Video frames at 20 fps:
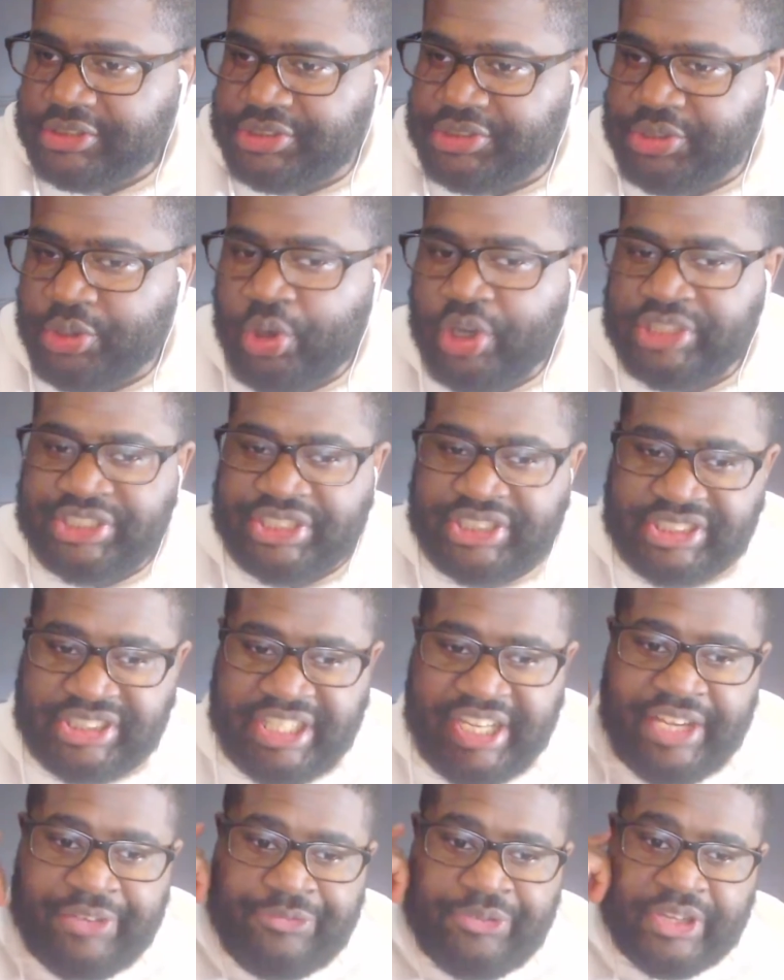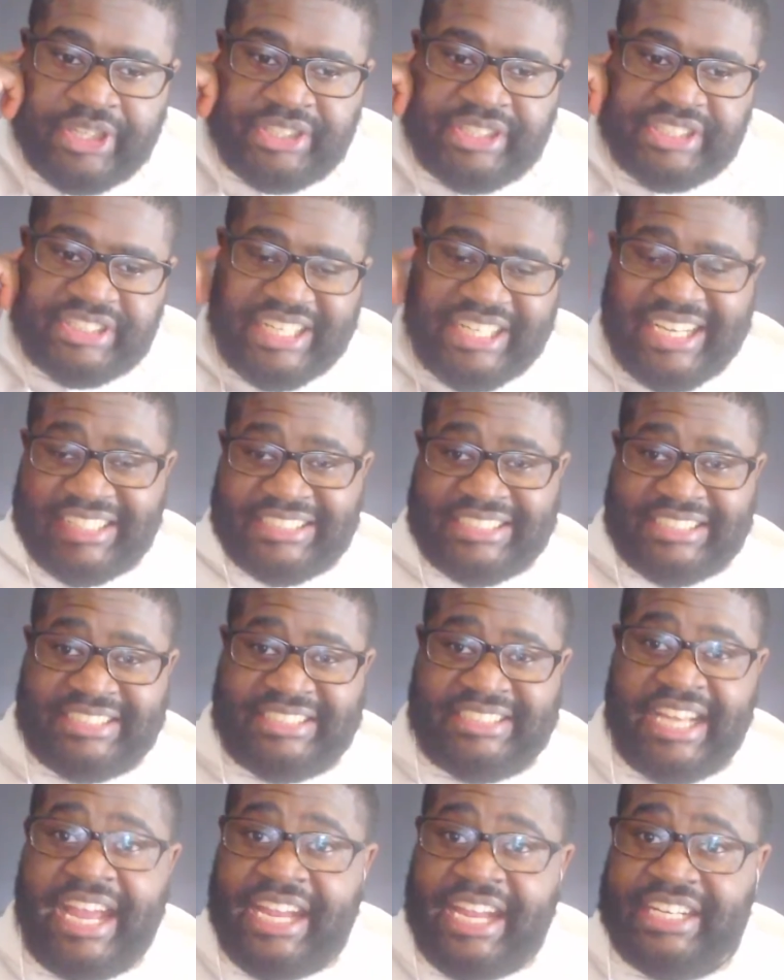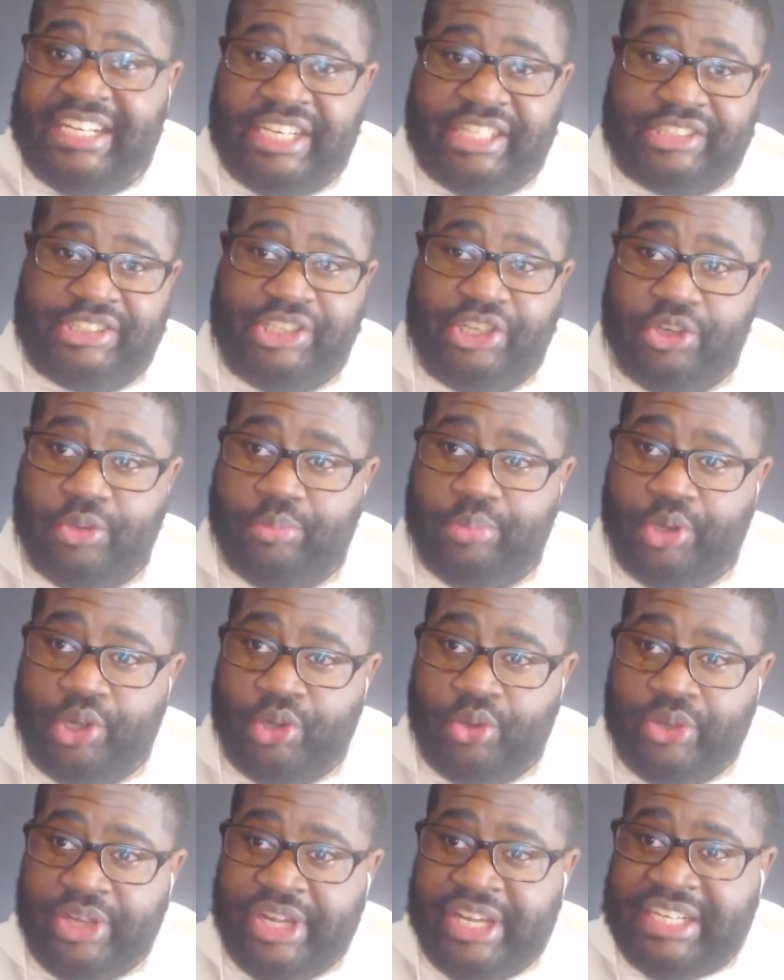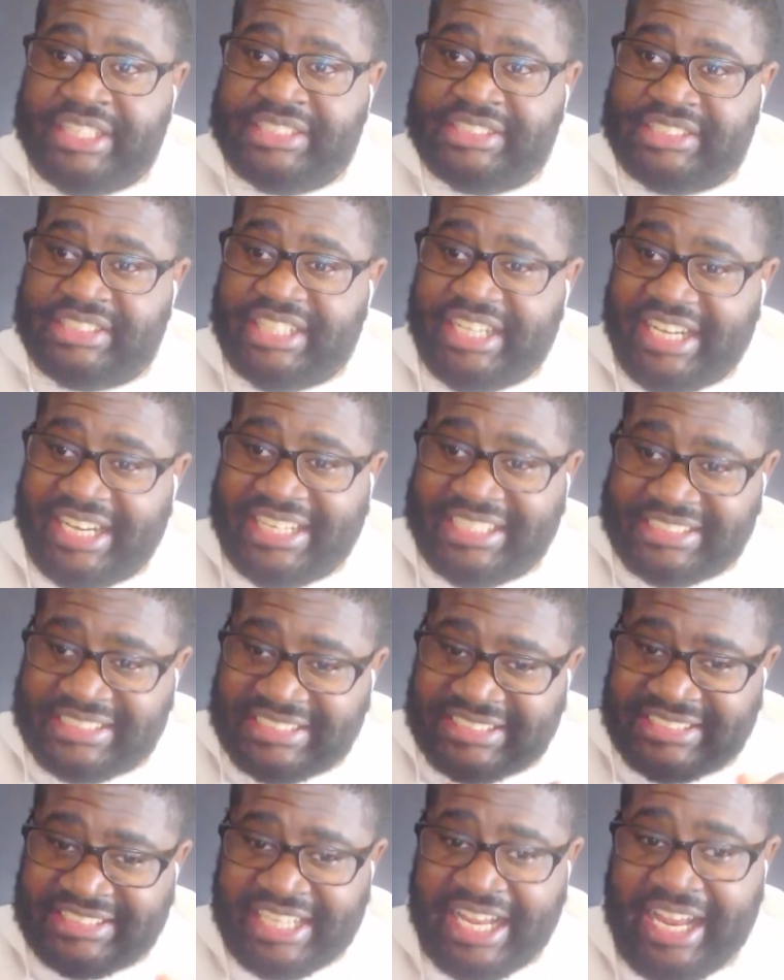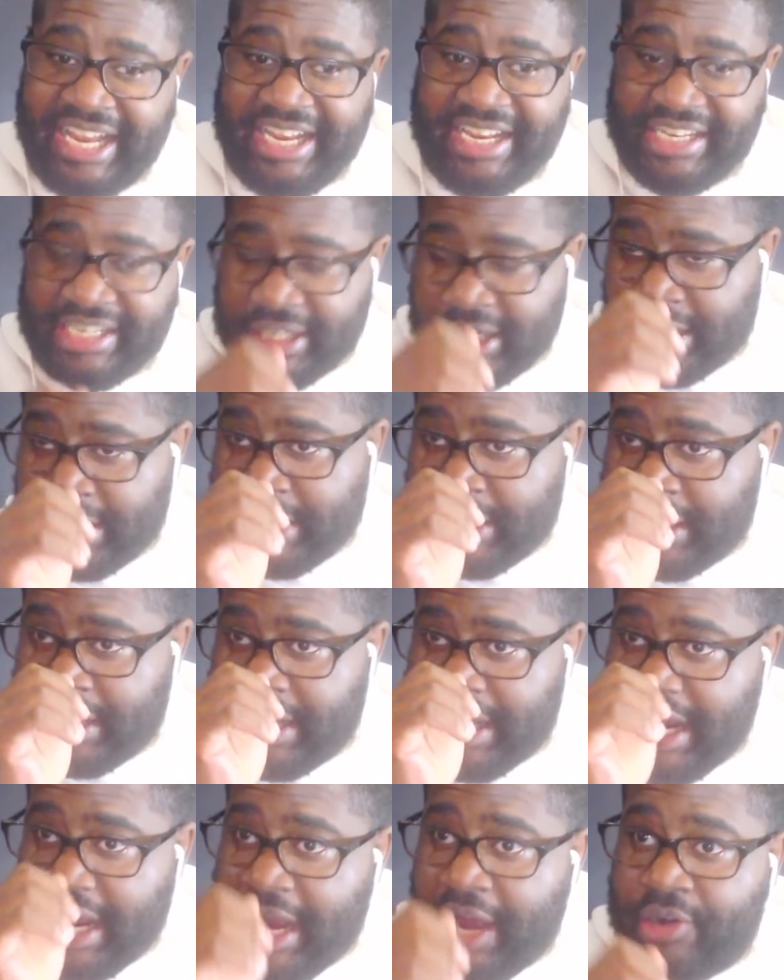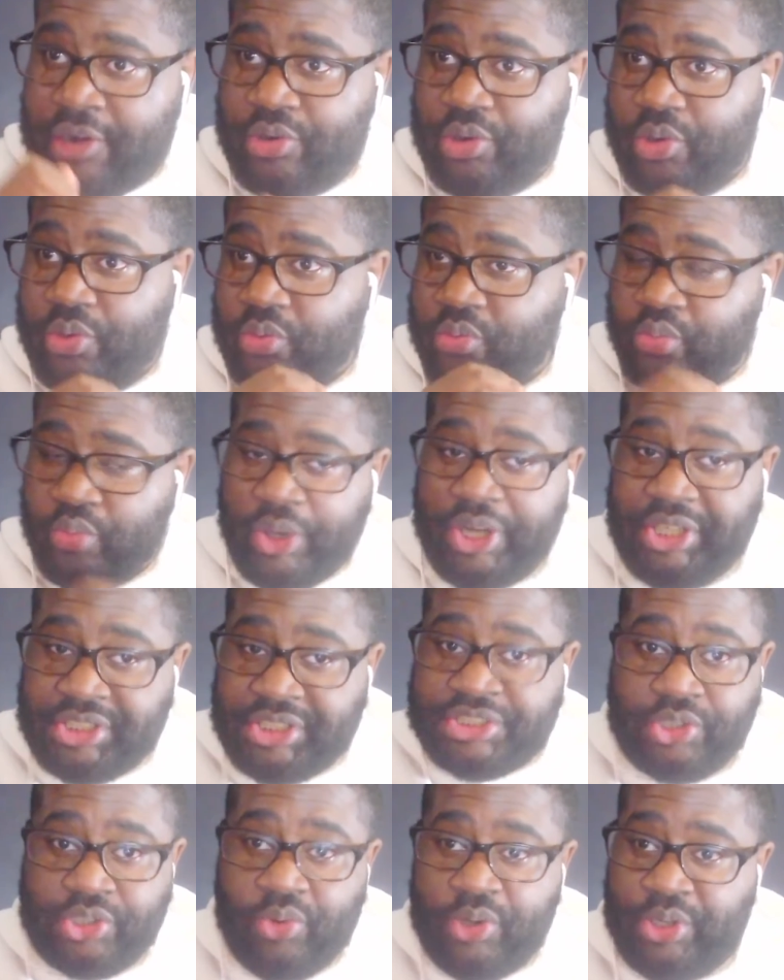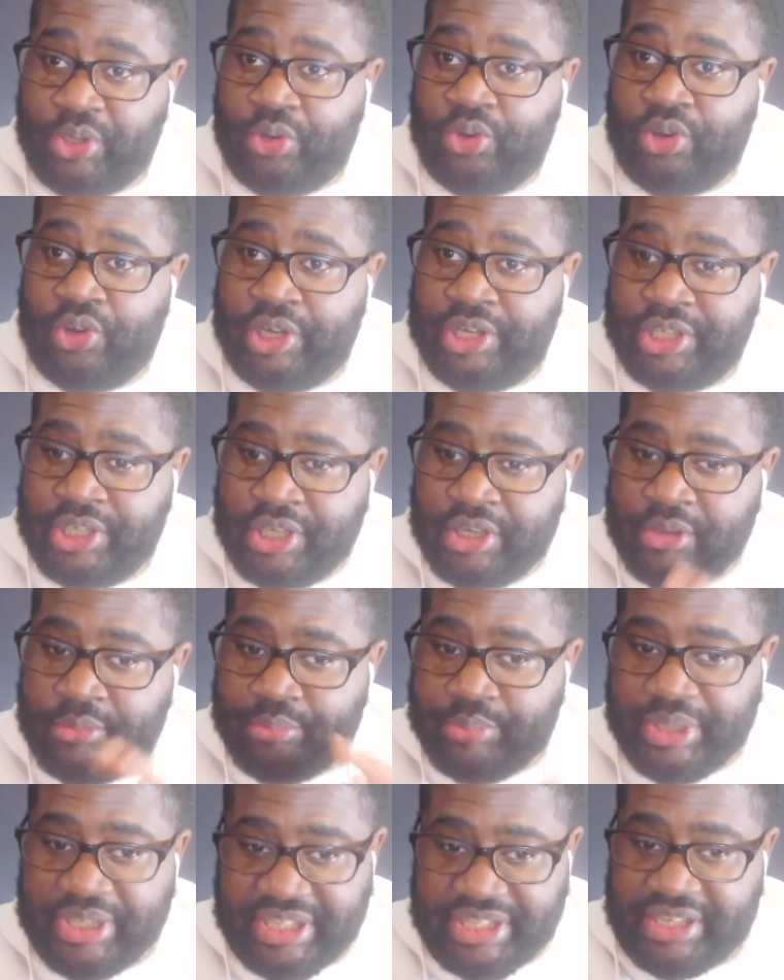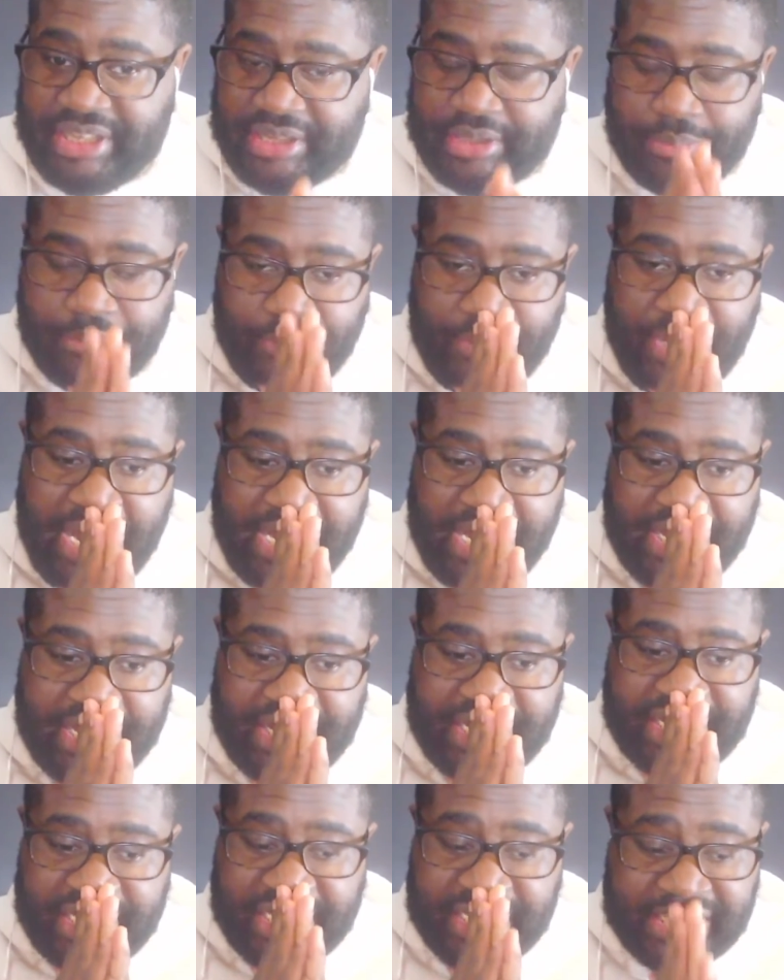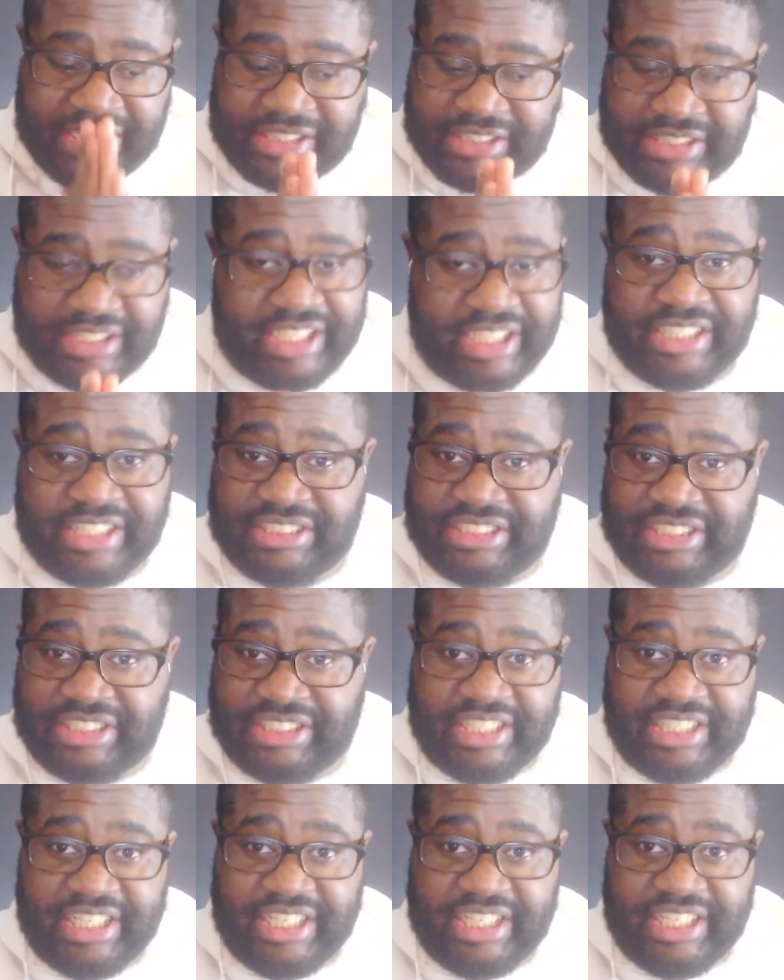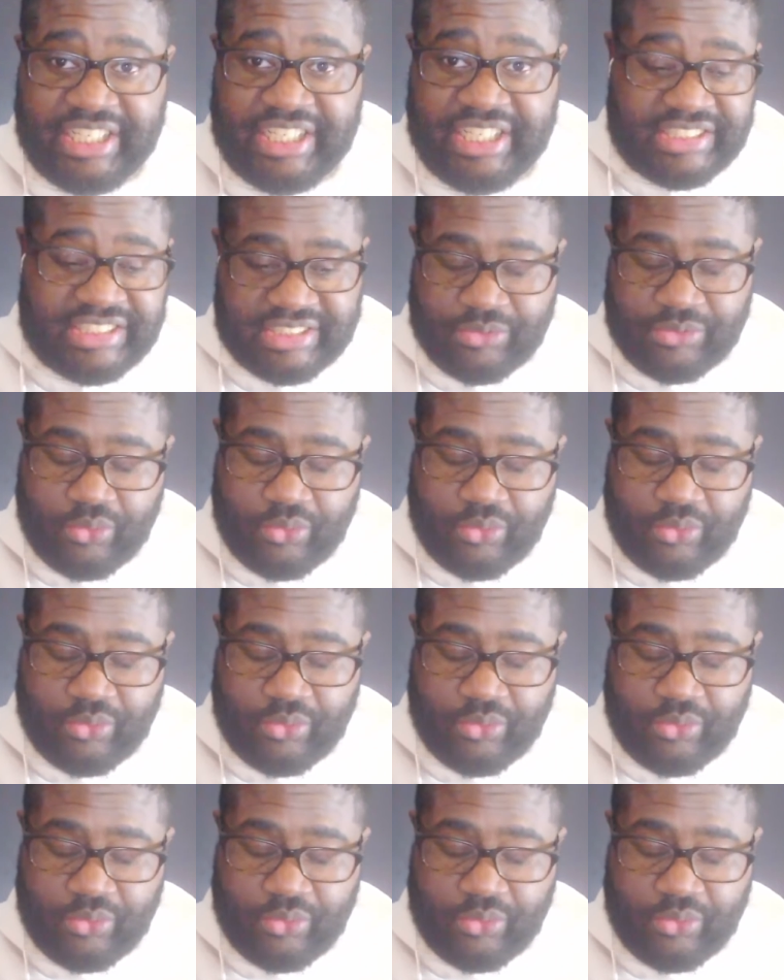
Georgia's defense is insane this year, bro. It is insane. I don't know what's going on, but man, it is